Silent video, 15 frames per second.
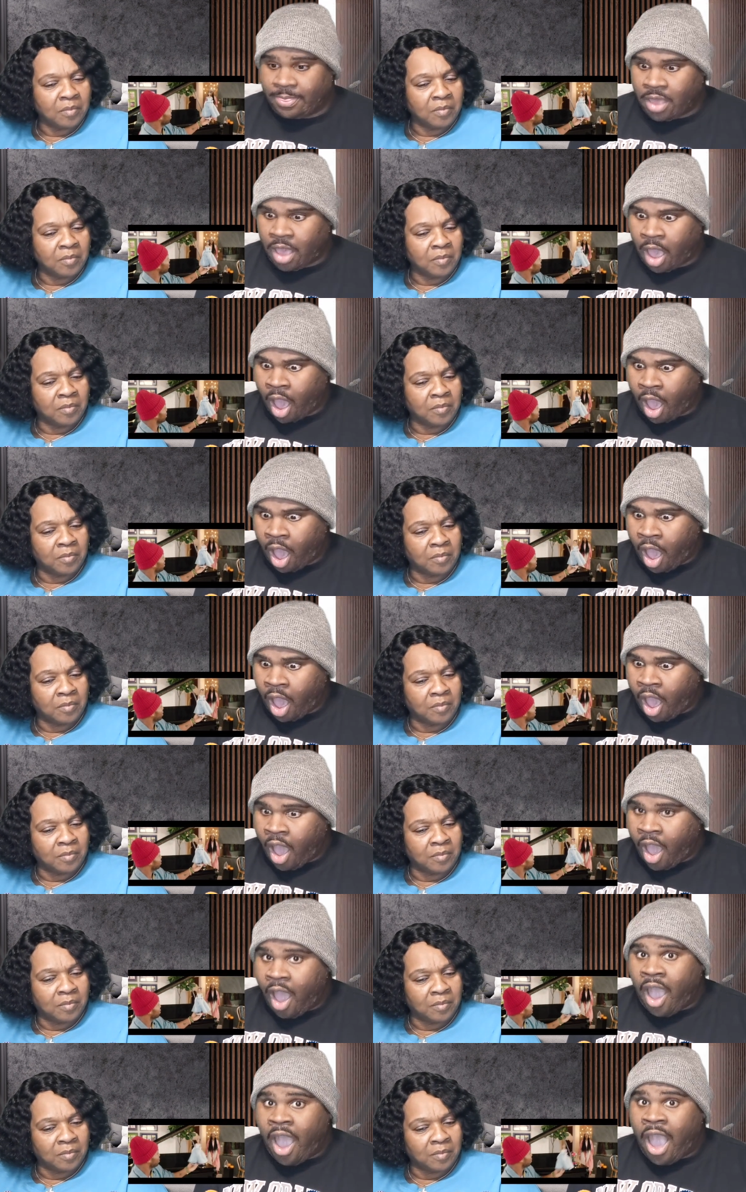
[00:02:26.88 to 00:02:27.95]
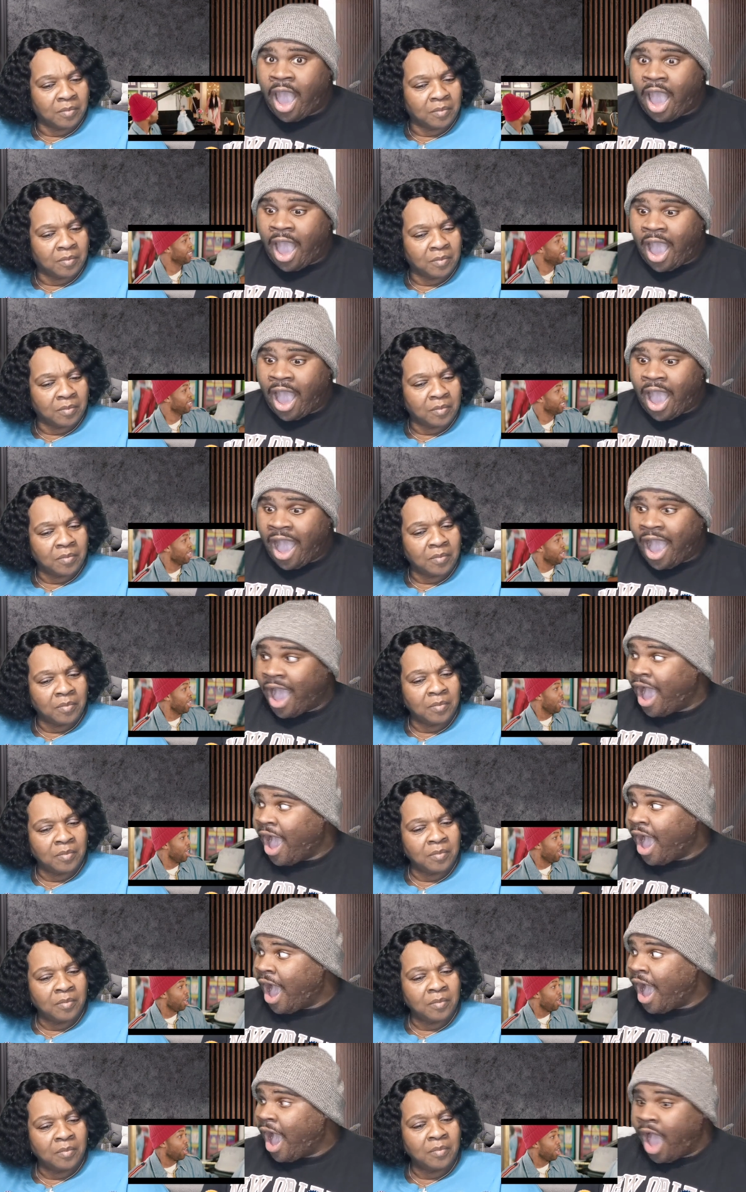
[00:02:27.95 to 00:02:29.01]

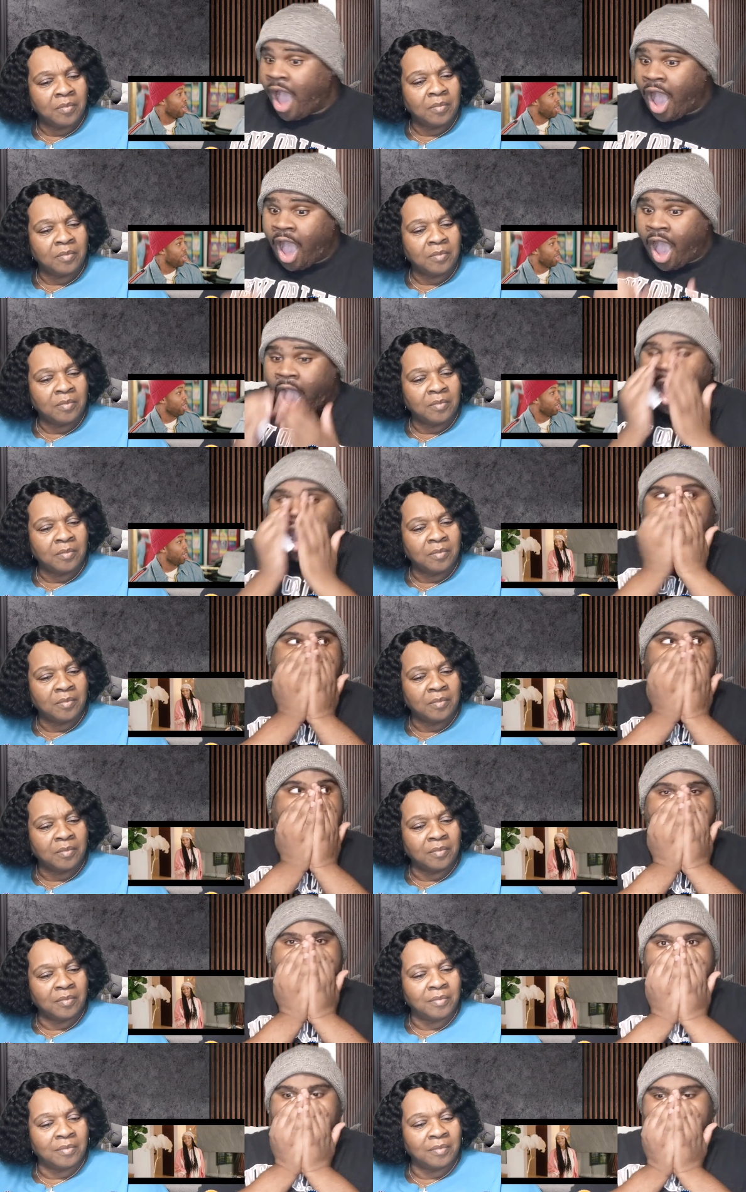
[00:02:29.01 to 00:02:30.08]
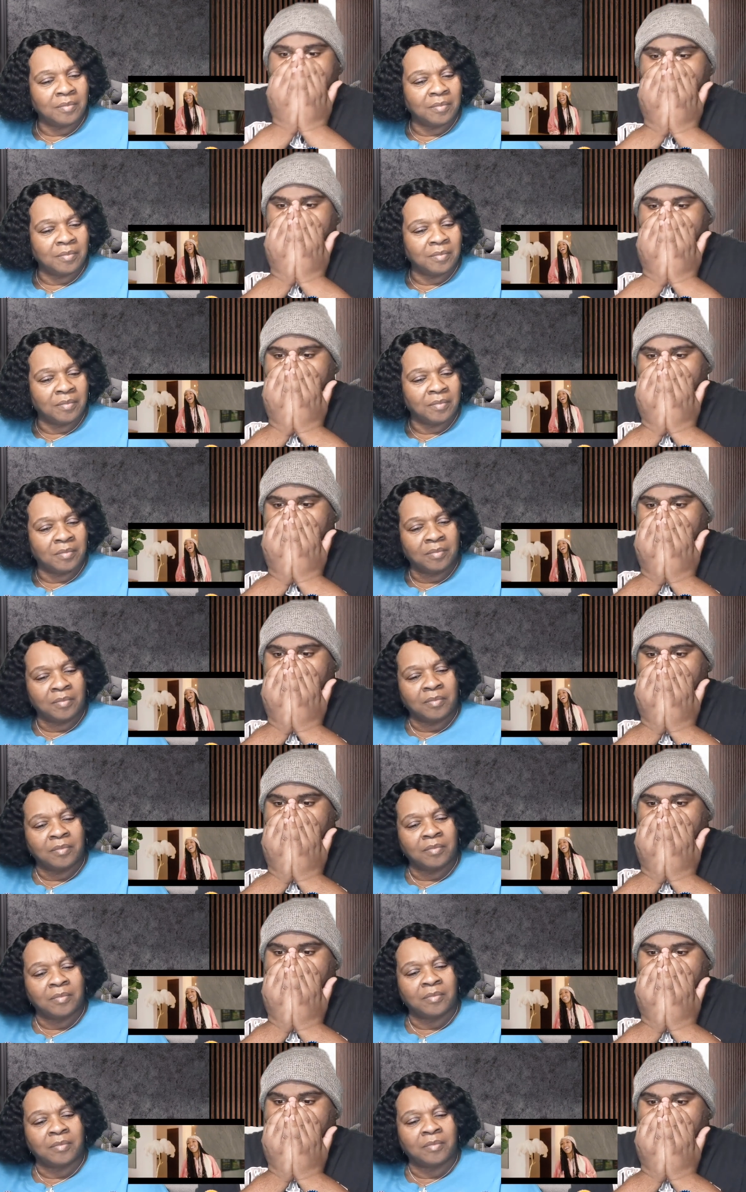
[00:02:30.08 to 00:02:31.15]

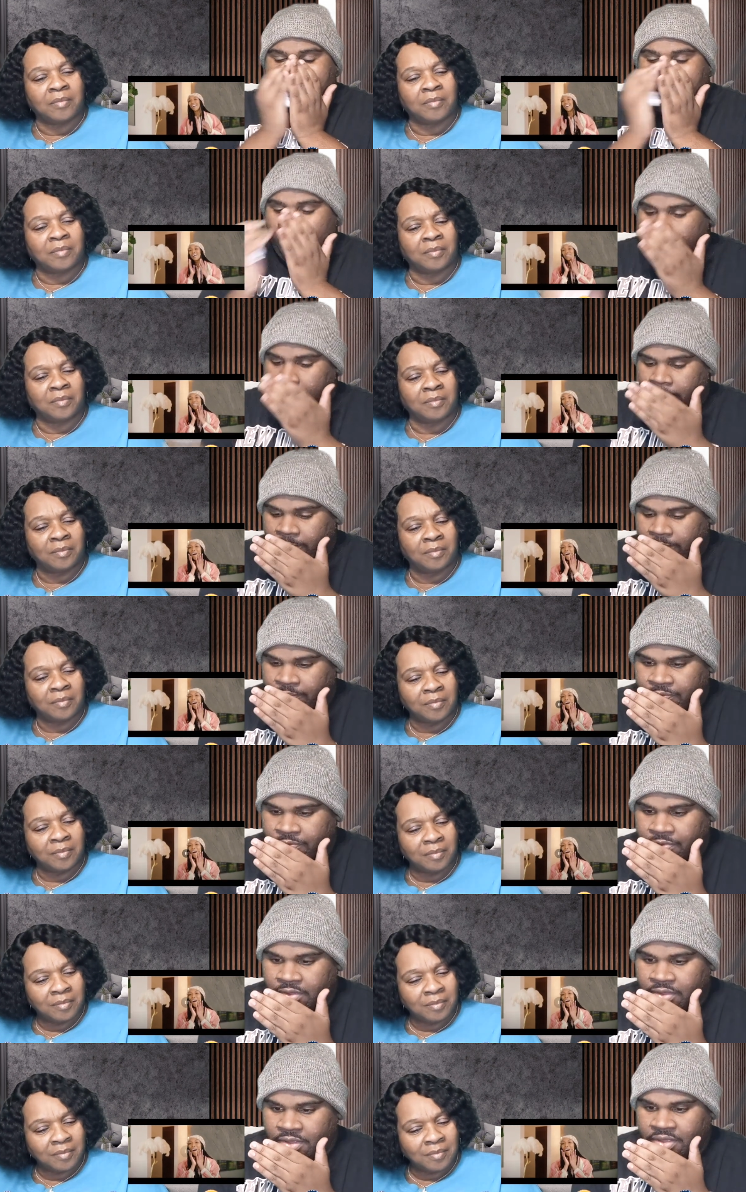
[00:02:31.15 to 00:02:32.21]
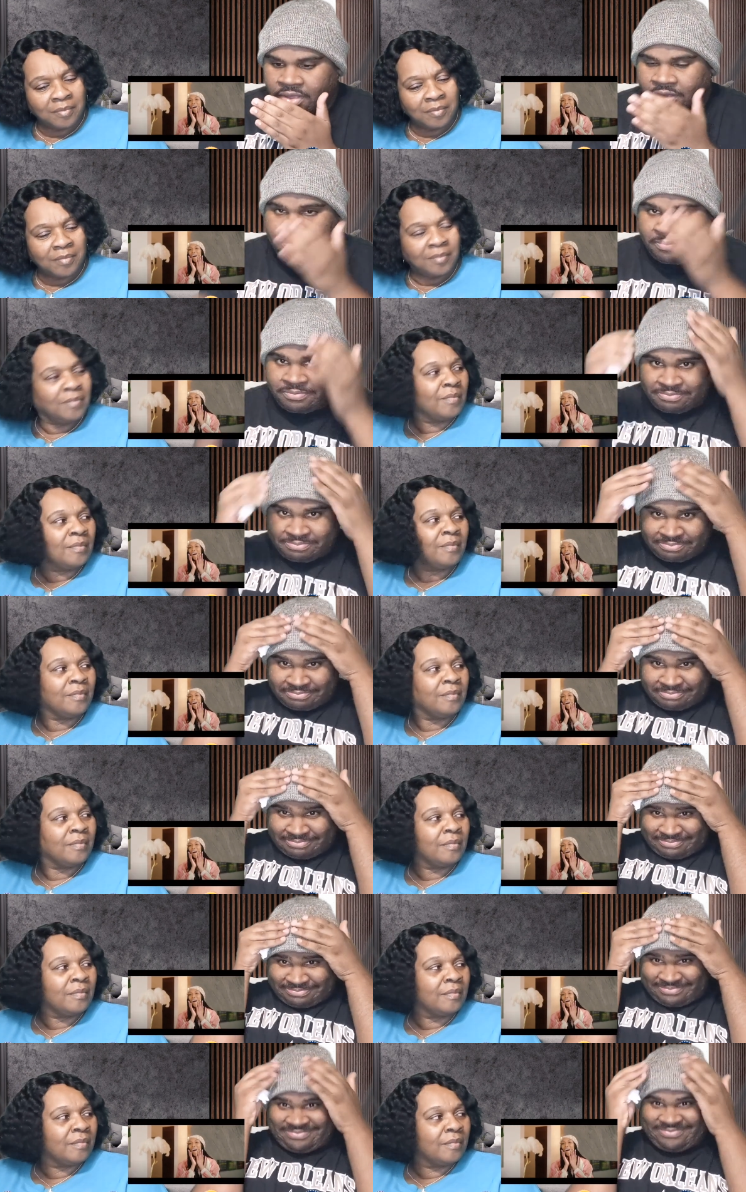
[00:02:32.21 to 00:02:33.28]
(silence)